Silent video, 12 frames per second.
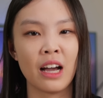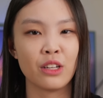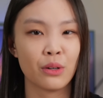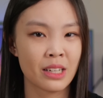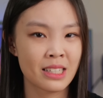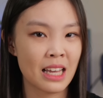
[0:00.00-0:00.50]
I
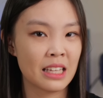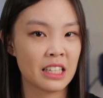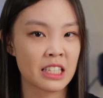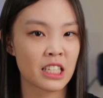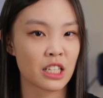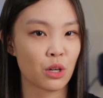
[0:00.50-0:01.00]
noticed that
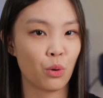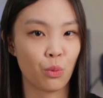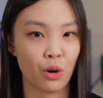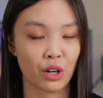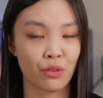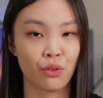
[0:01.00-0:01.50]
this doesn't
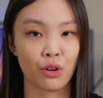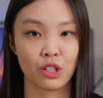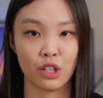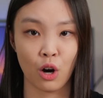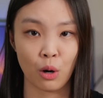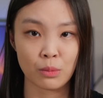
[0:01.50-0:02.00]
work for
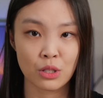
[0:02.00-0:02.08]
the home